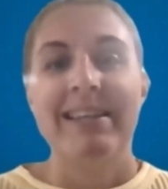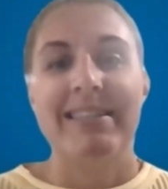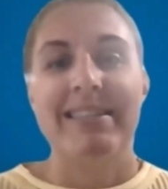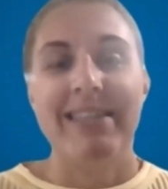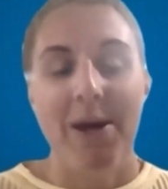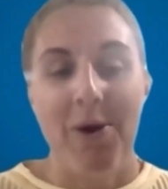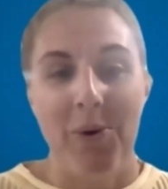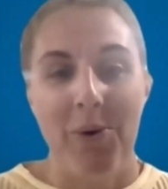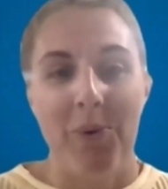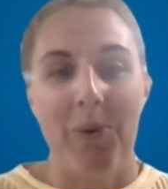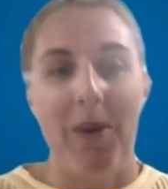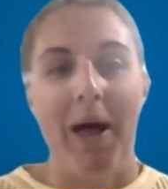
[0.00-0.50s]

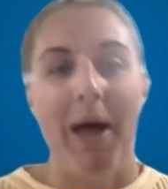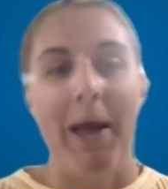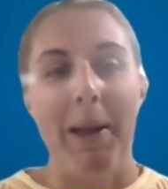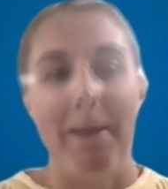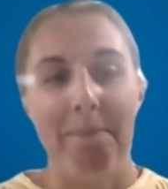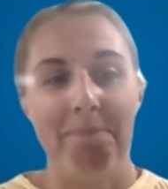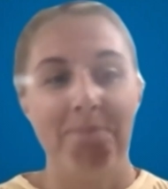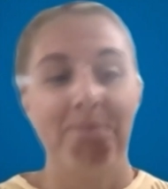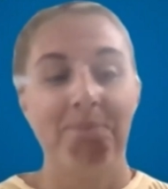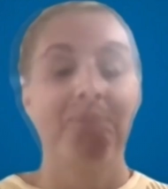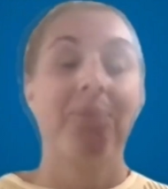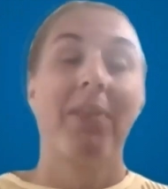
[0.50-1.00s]
So
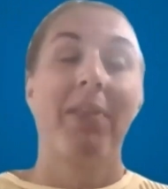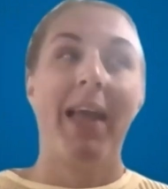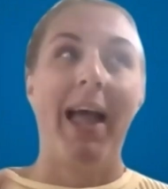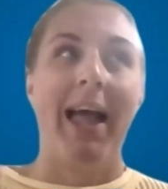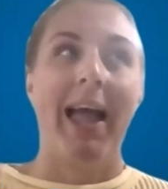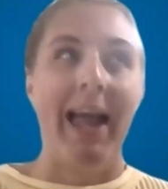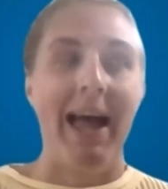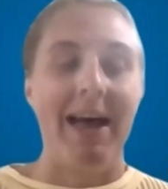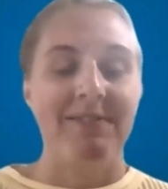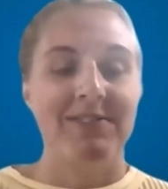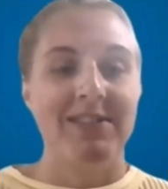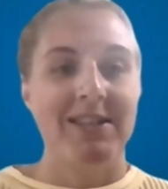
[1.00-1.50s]
I
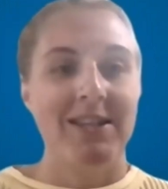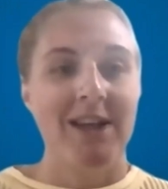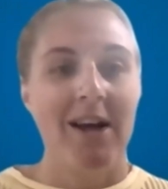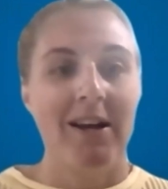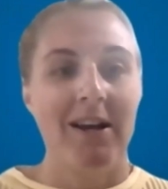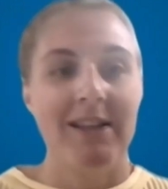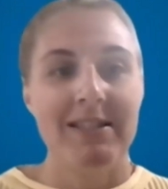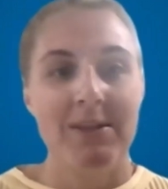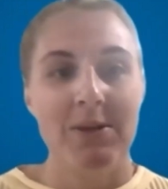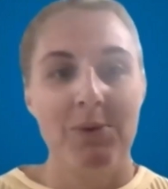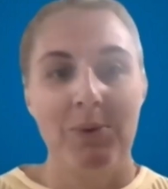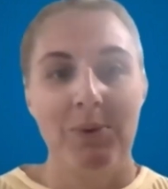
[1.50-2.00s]
have to talk
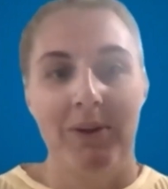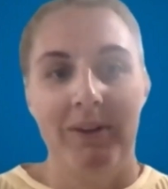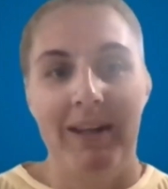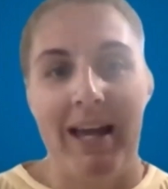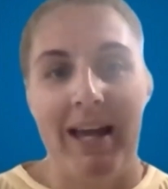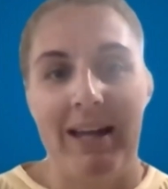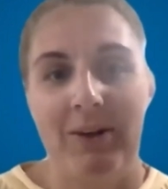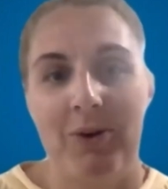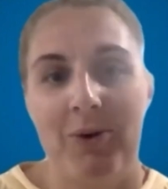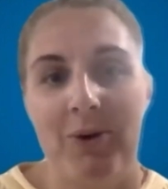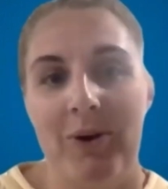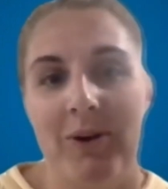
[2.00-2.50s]
as a World
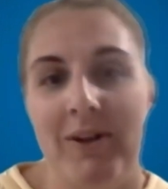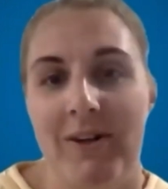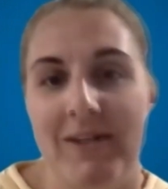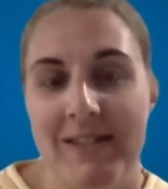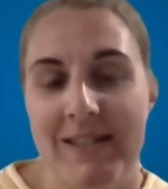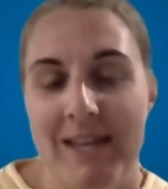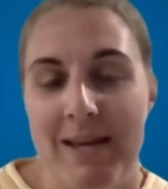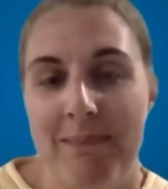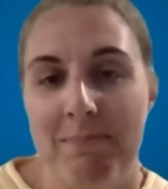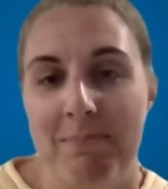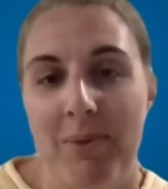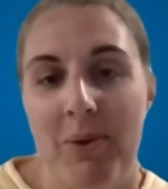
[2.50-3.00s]
Headquarters
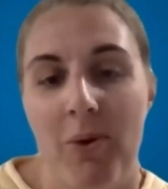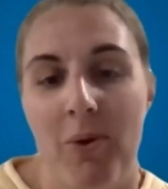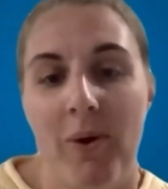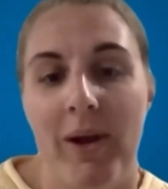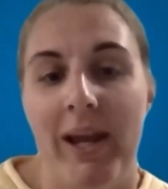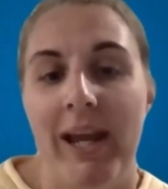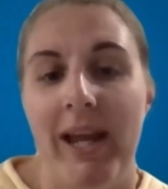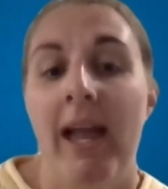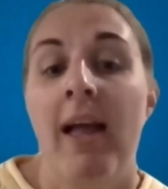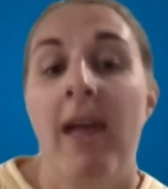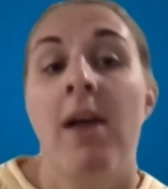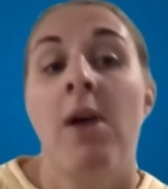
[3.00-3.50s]

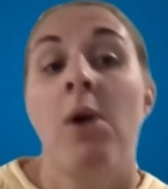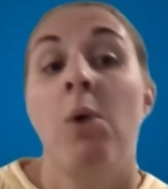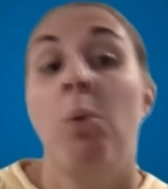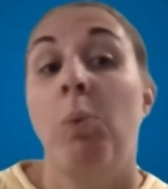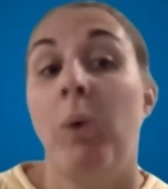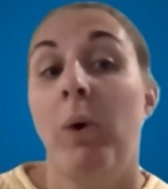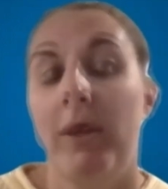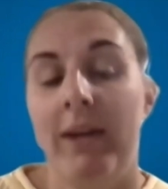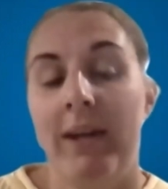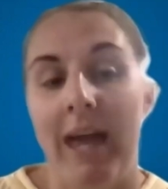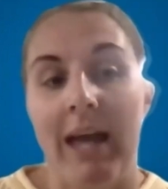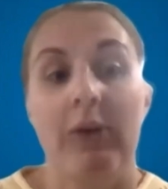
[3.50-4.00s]
employee.
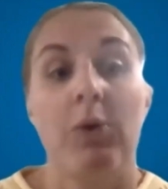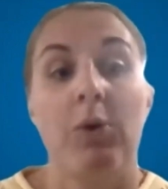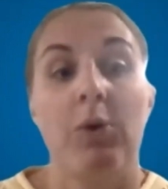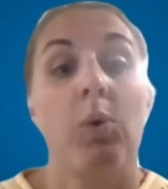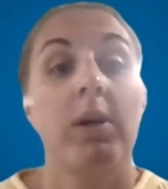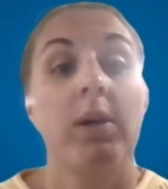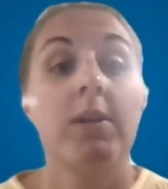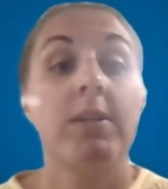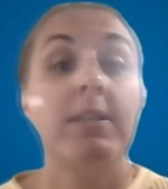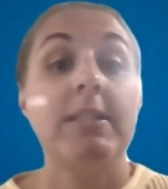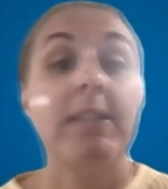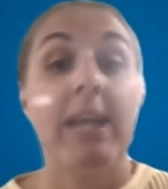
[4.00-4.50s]
World
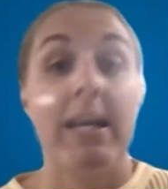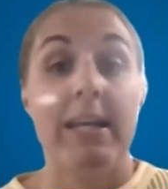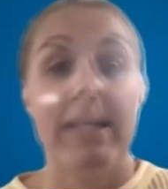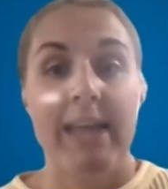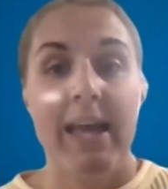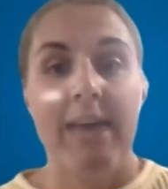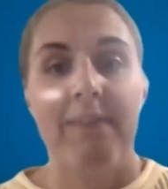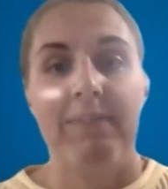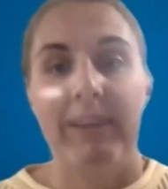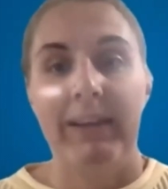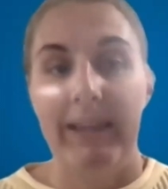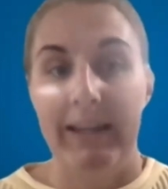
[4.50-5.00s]
Headquarters does
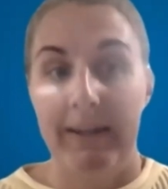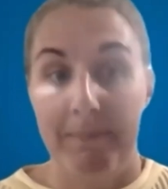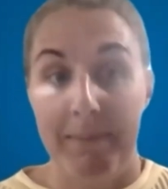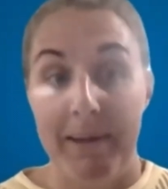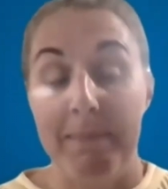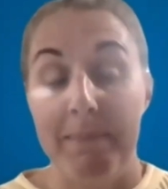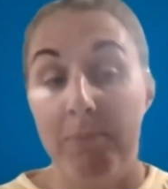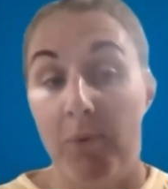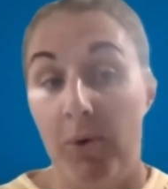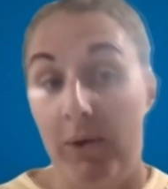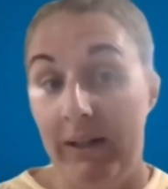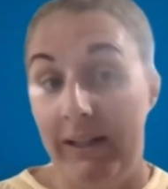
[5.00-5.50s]
have a little
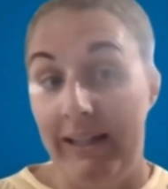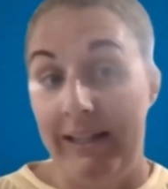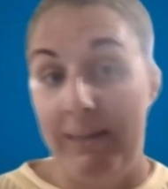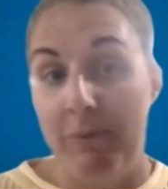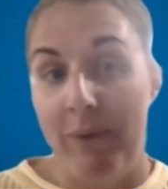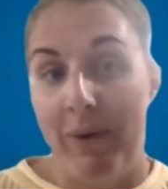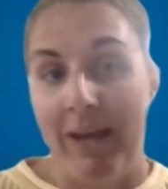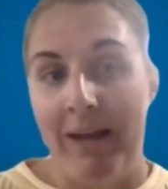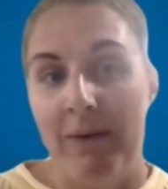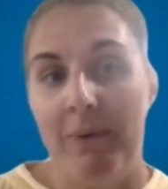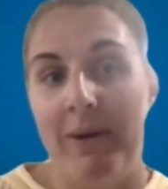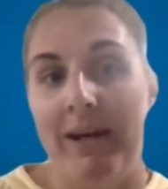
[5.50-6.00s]
bit more
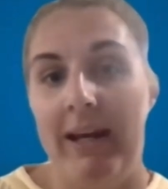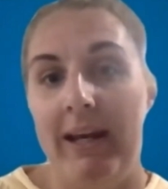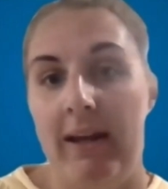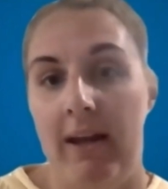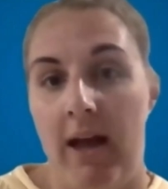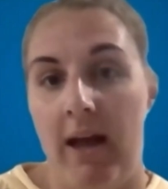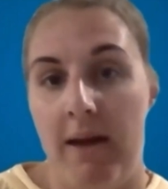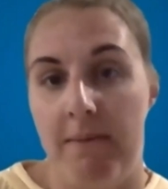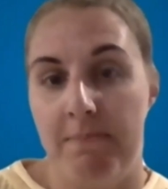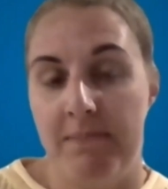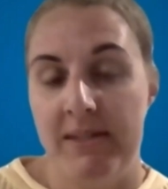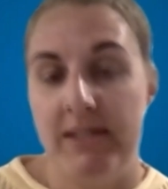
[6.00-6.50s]
leeway when it
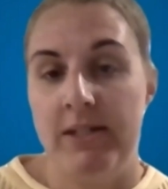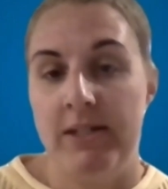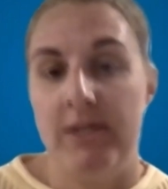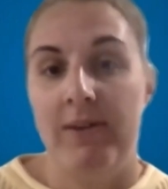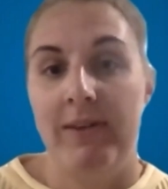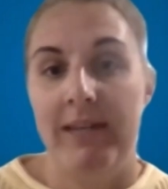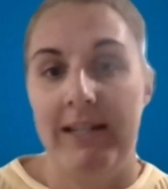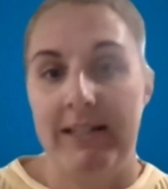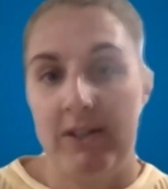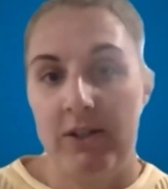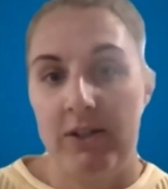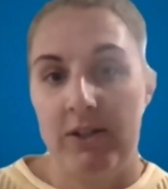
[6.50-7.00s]
comes to
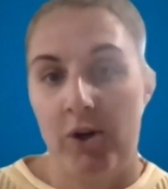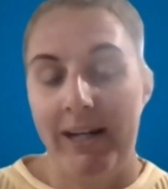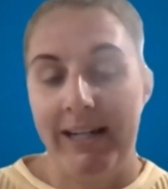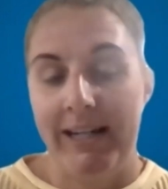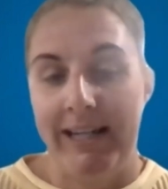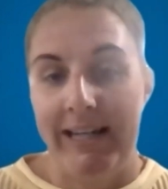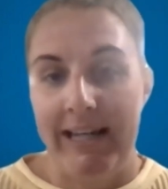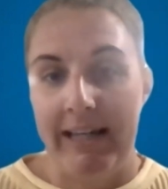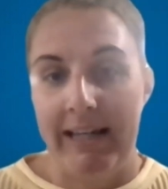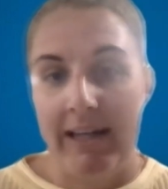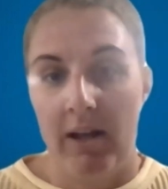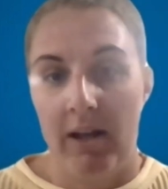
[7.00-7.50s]
these
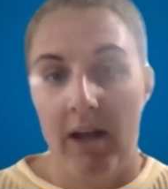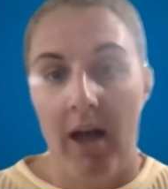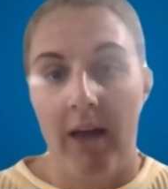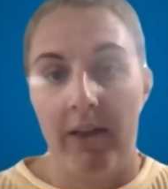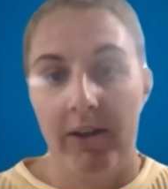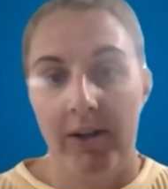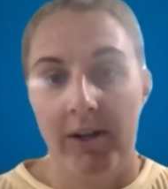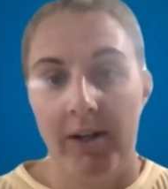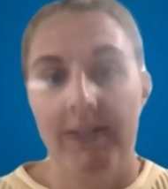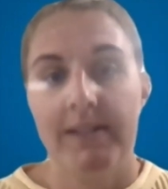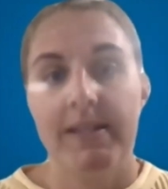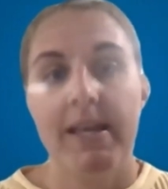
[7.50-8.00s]
gradient
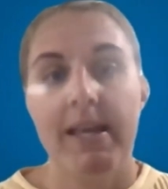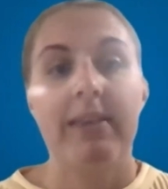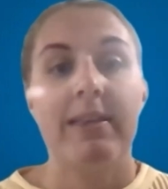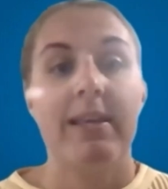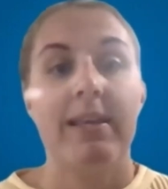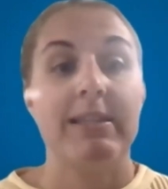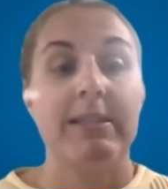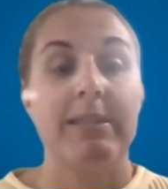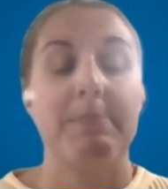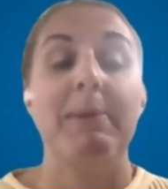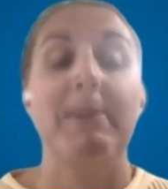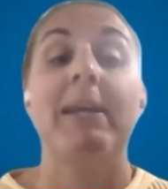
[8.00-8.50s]
colors, and
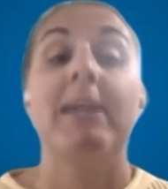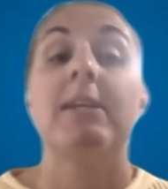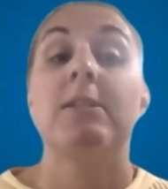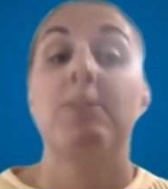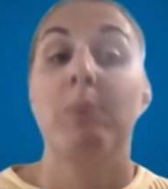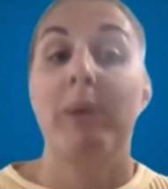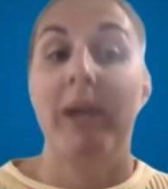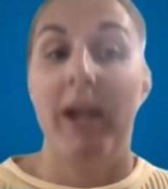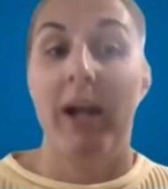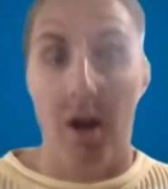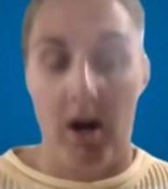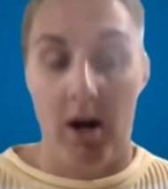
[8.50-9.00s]
that's because
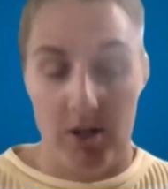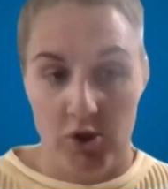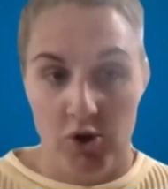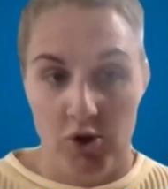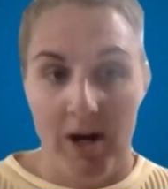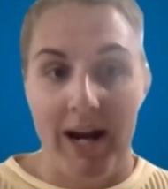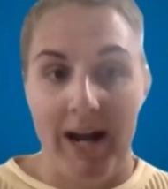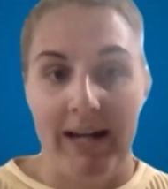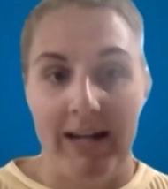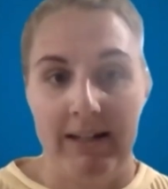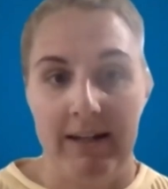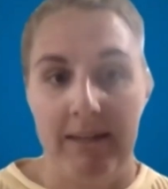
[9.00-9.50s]
we are
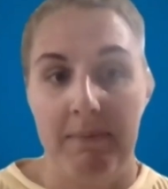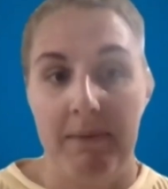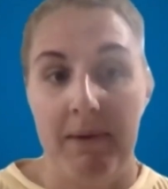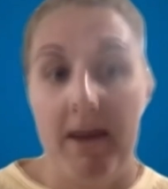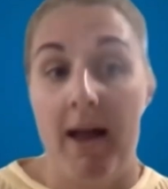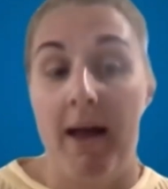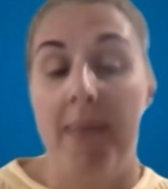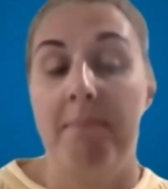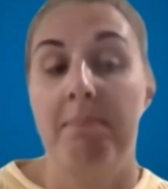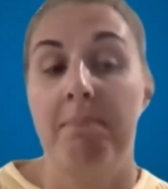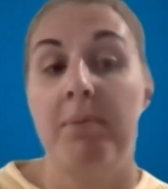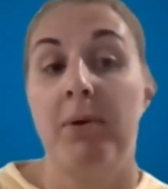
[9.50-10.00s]
trying to
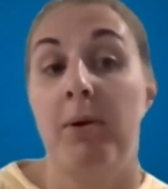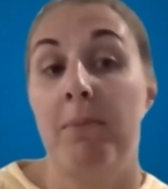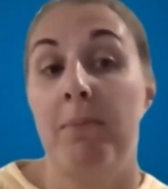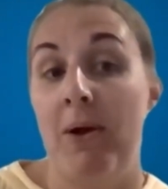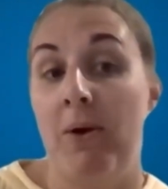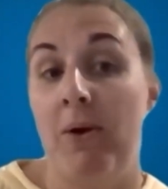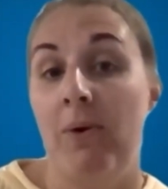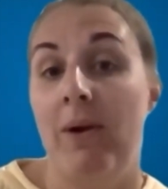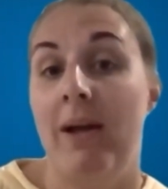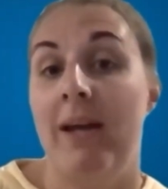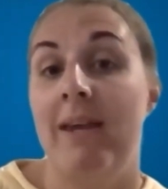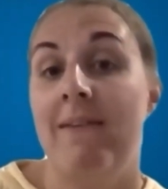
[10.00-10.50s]

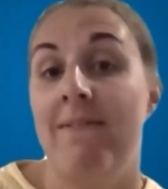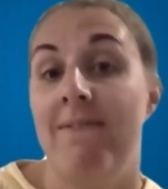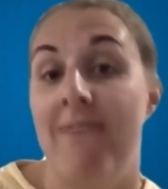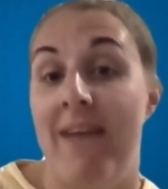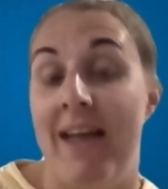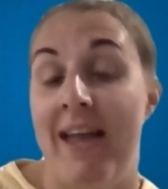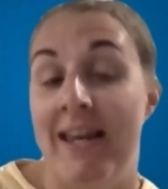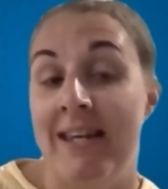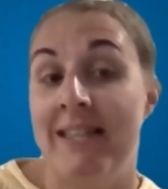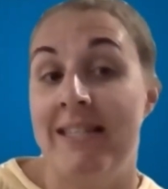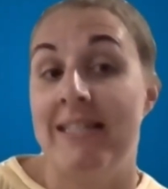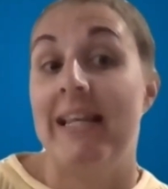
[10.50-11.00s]
promote an
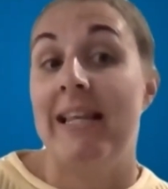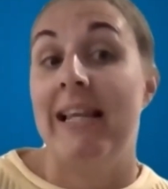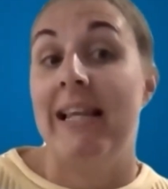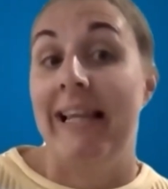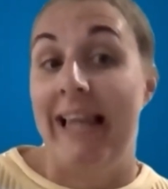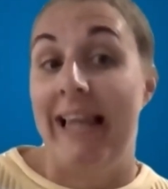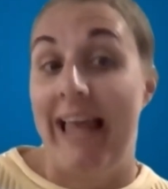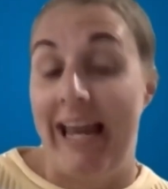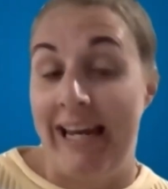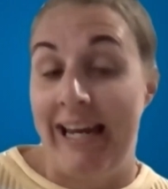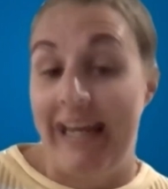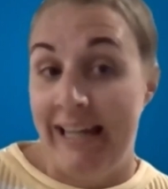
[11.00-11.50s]
event
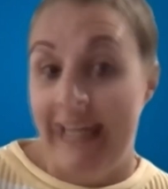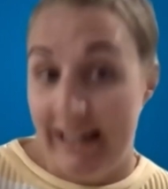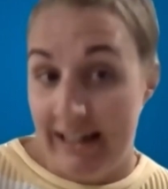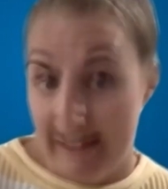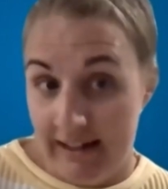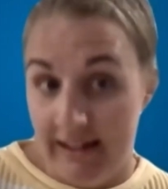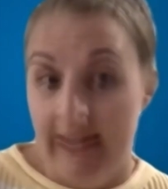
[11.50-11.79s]
like